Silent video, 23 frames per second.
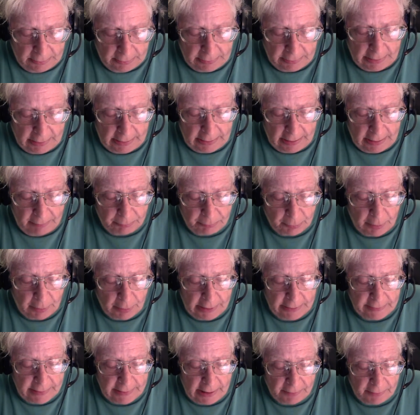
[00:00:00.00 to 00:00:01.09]
Now, they
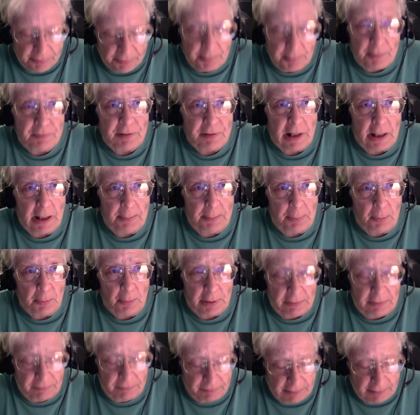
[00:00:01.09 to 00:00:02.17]
upgraded that from a
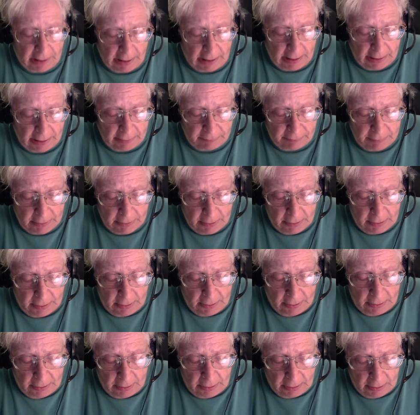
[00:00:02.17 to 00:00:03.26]
5.5.
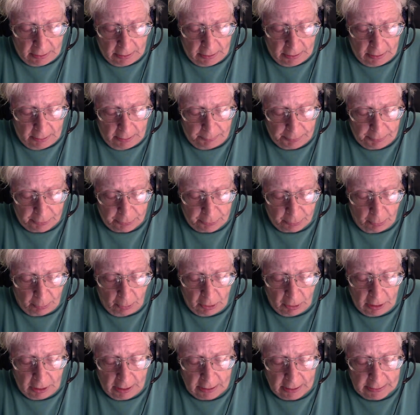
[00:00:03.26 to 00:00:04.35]
Uh,
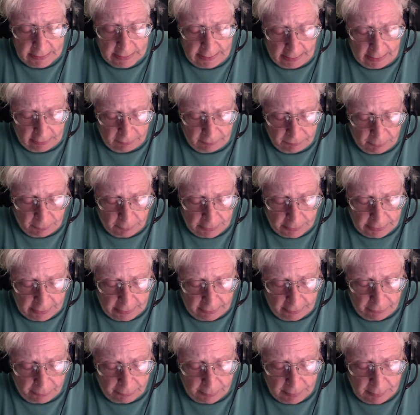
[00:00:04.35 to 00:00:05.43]
Petrolia, California,
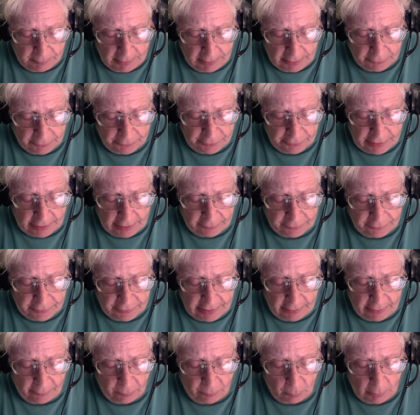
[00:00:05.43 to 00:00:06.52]
three miles south
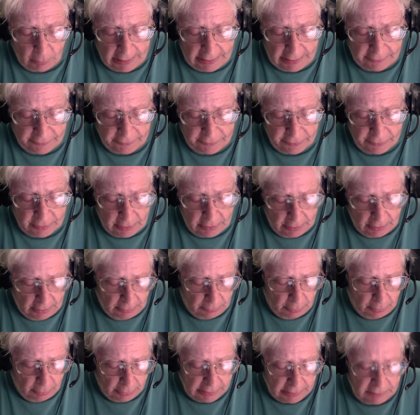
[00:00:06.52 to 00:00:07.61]
southwest.
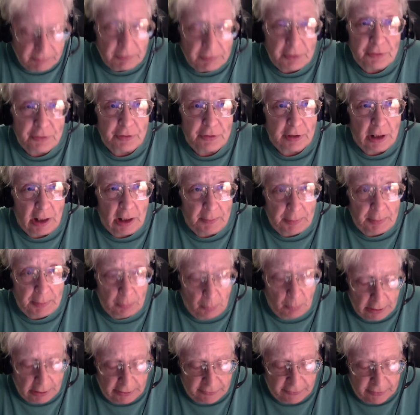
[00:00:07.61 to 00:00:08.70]
Looking for tsunami
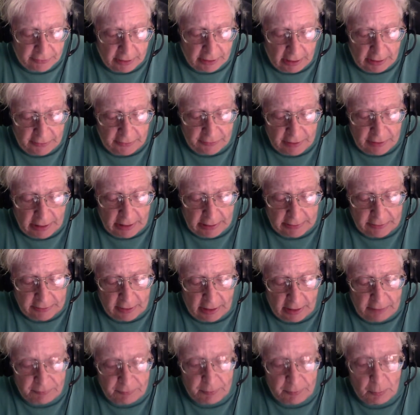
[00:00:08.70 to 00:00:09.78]
warnings, guys. Hang
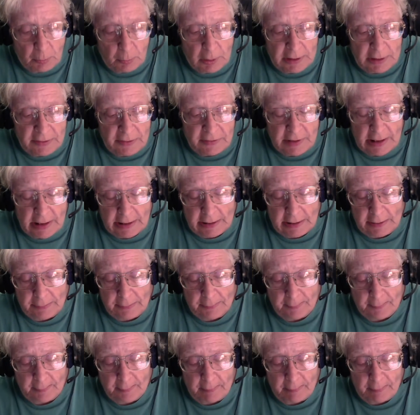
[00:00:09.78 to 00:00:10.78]
tight for one second.